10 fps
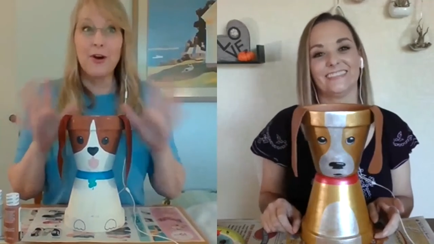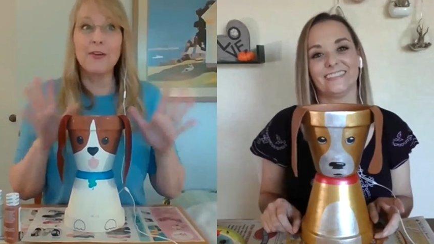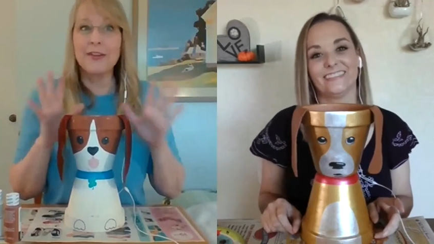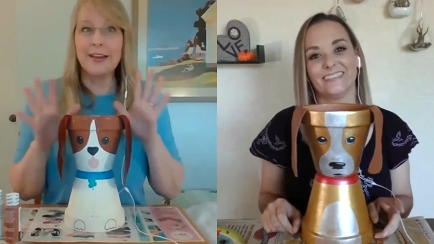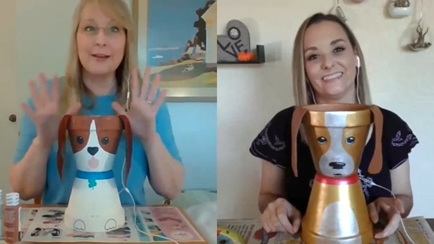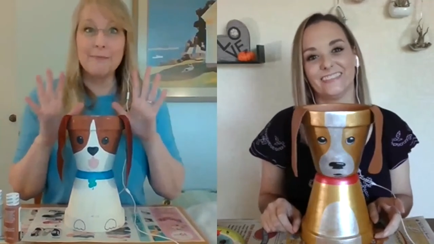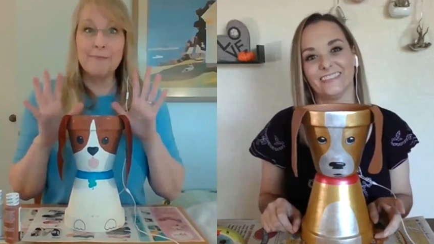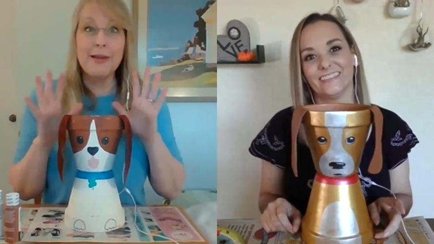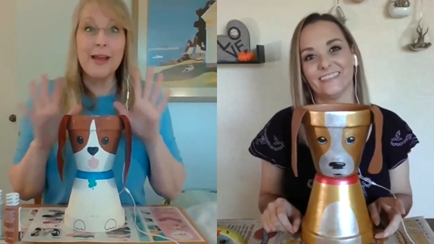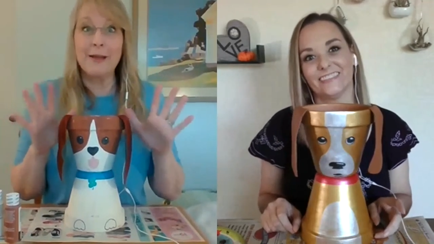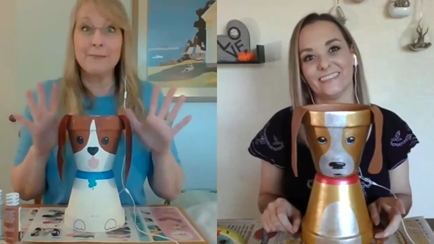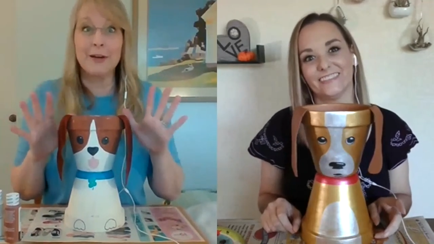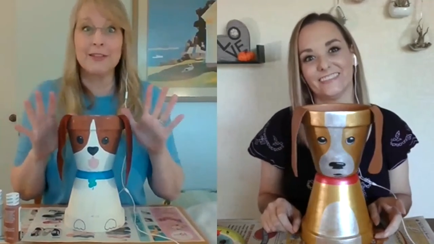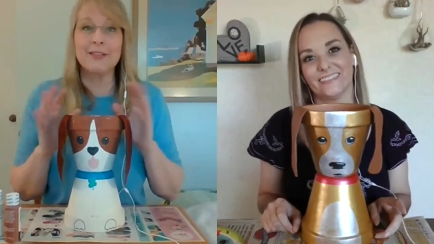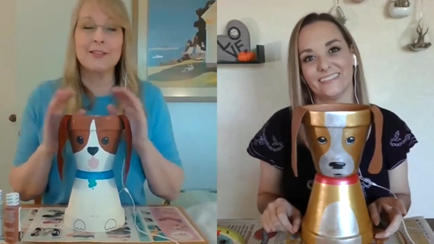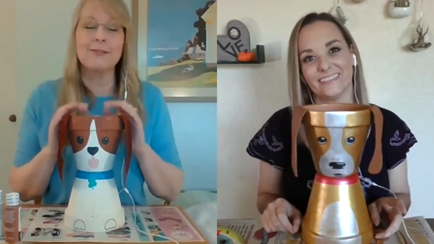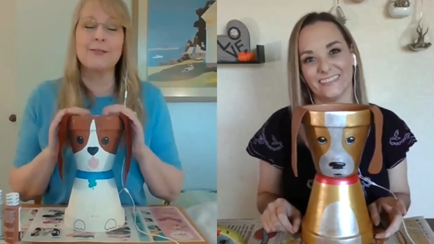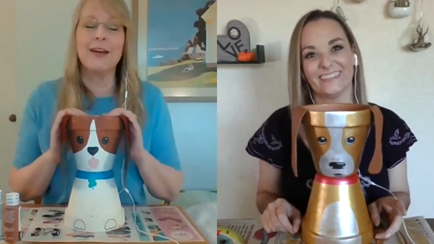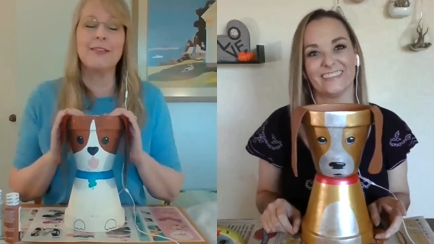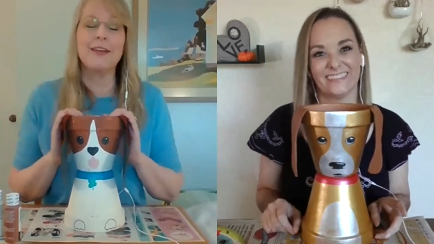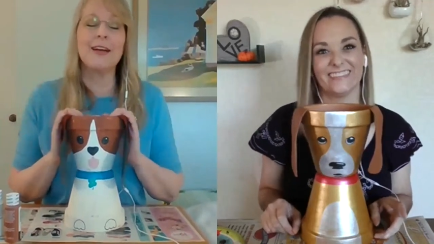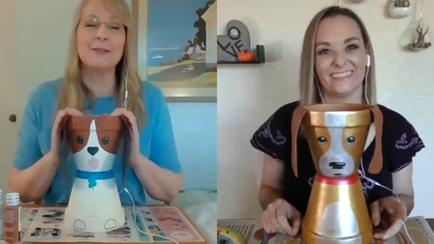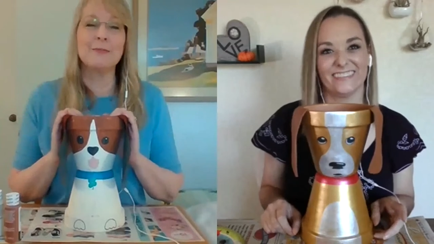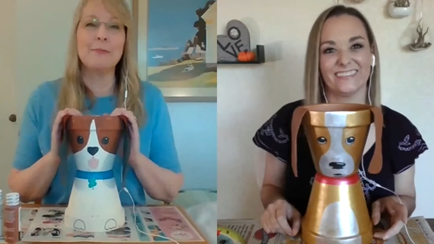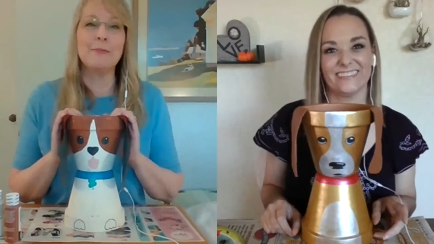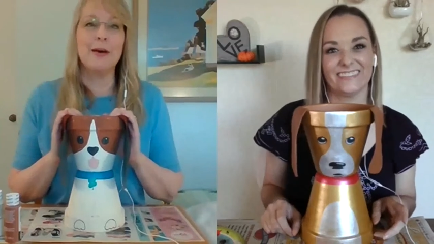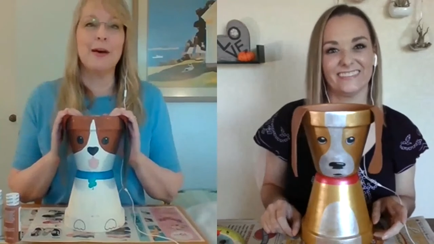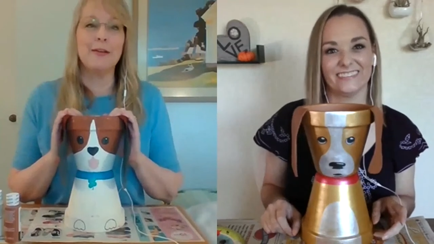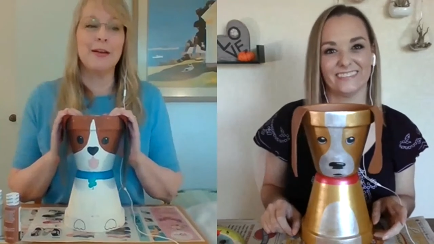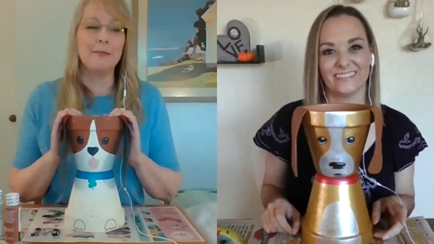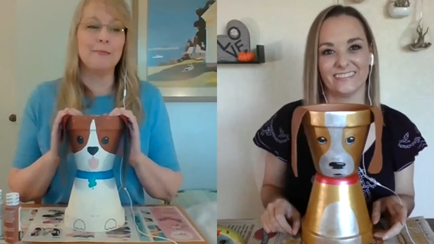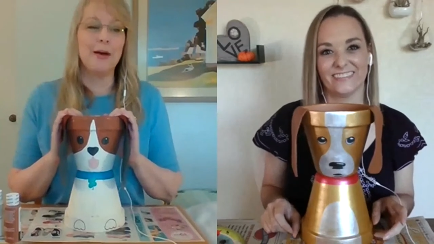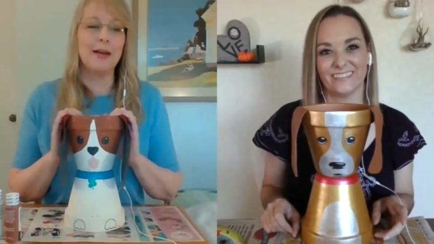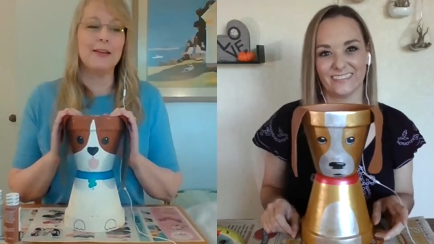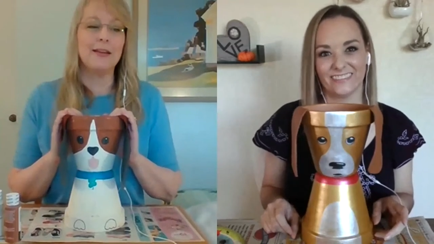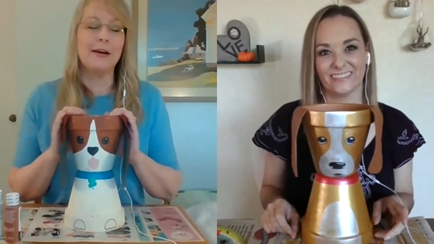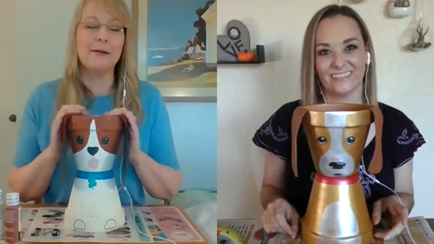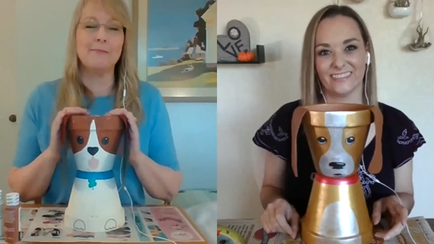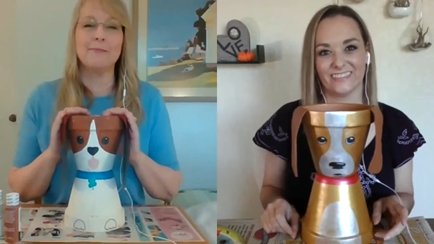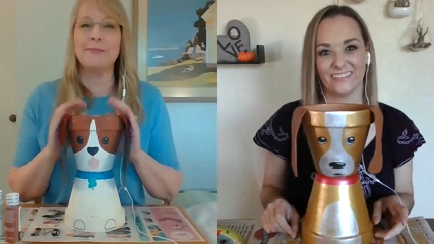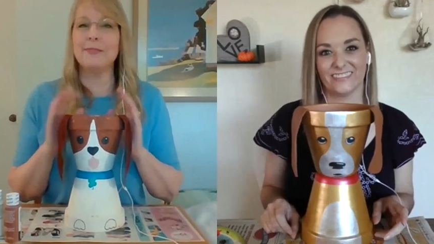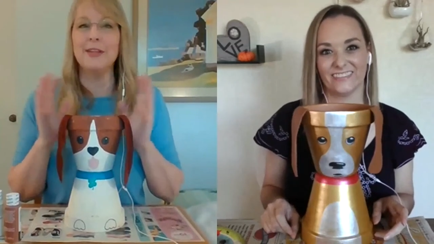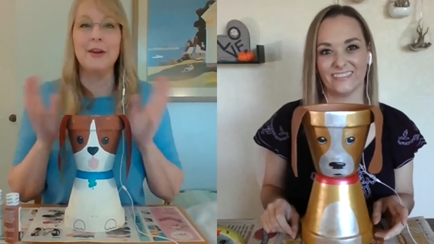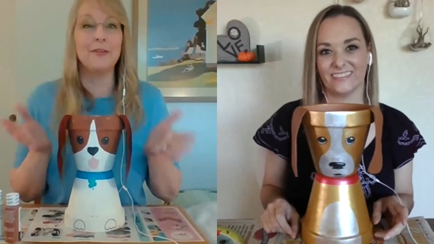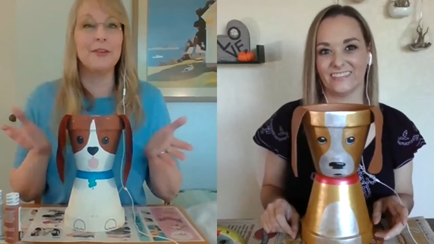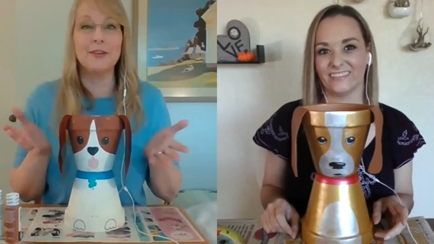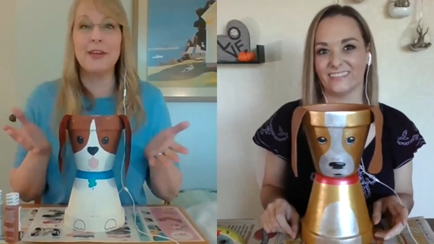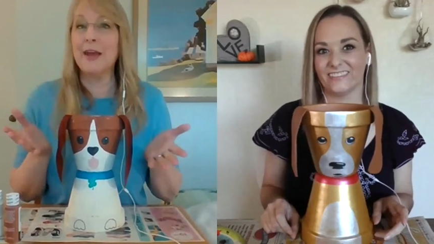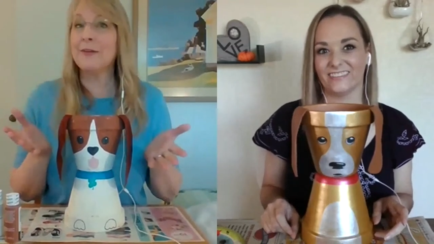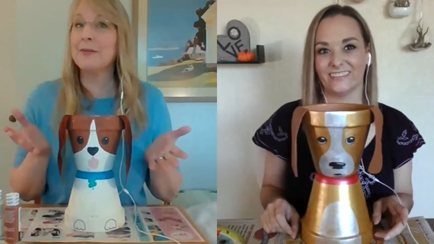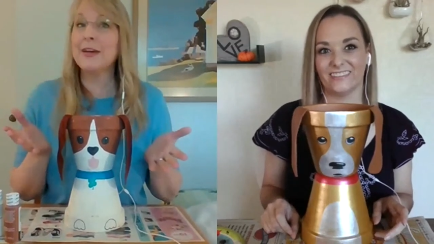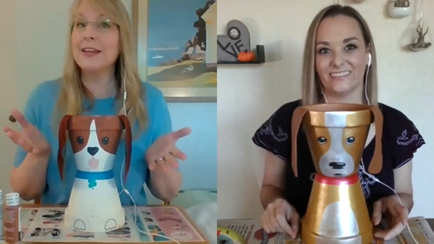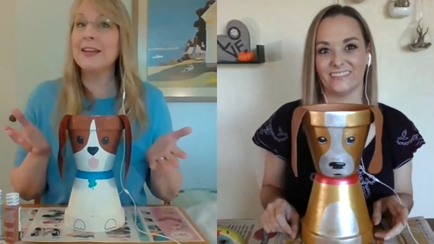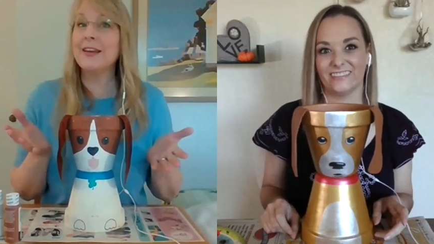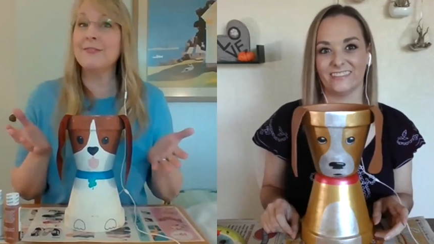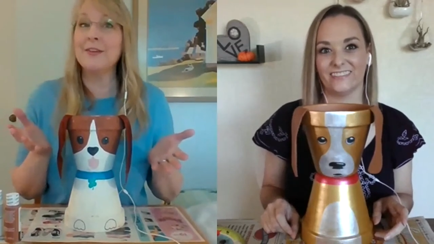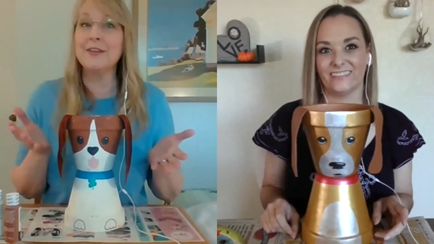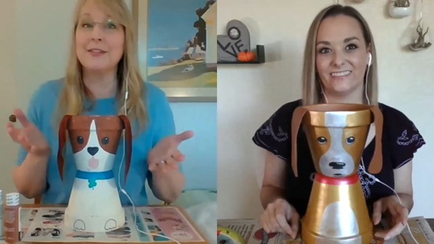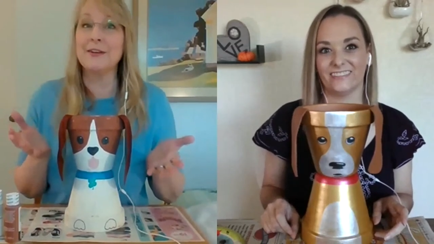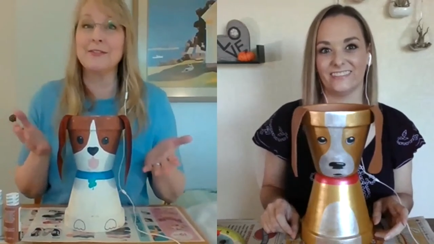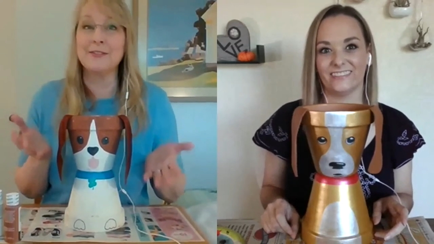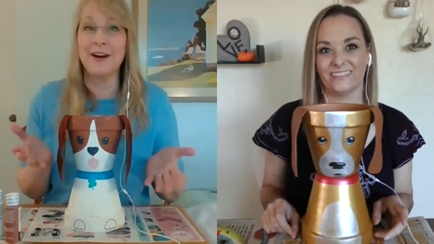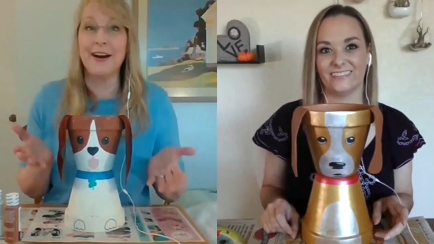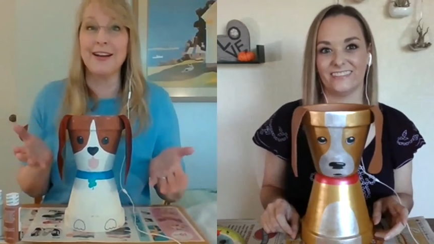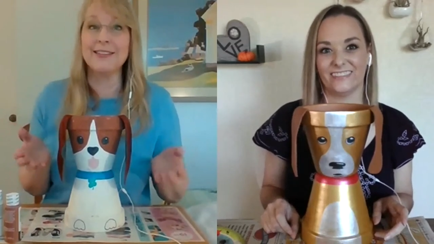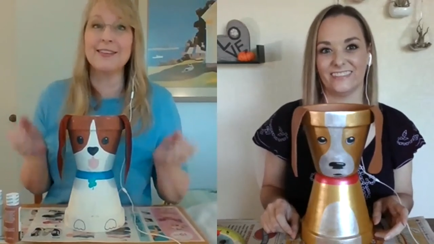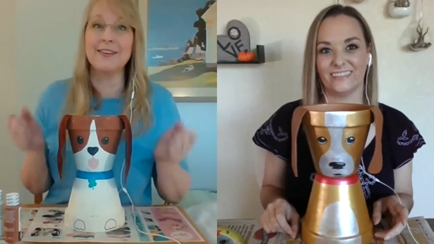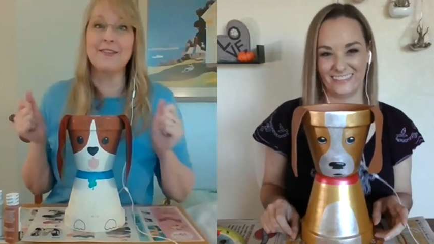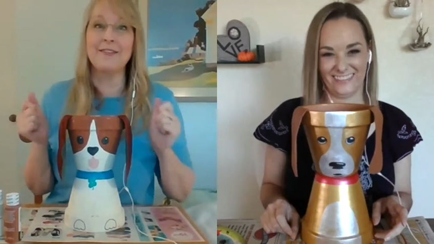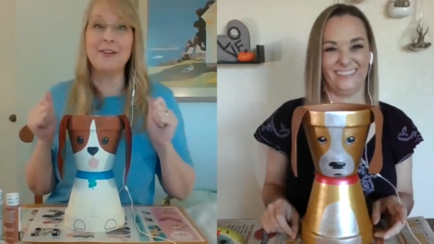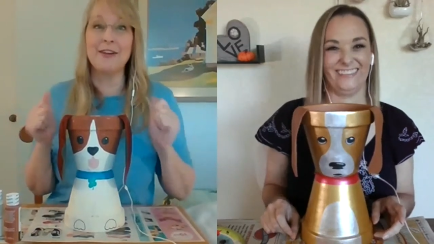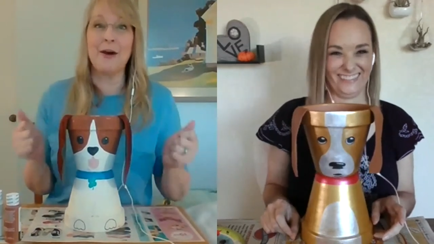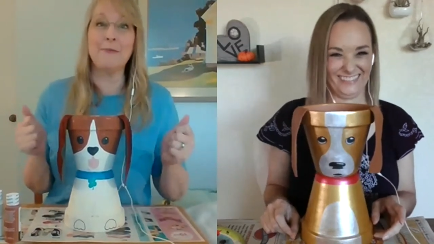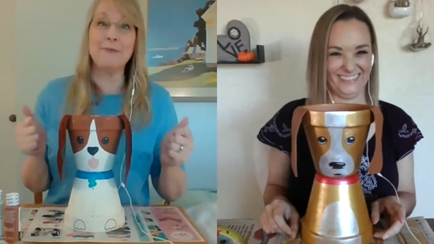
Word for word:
Speaker 1: going like gangbusters. We've got lots of people entering, but um, you know you can't win if you don't try. So we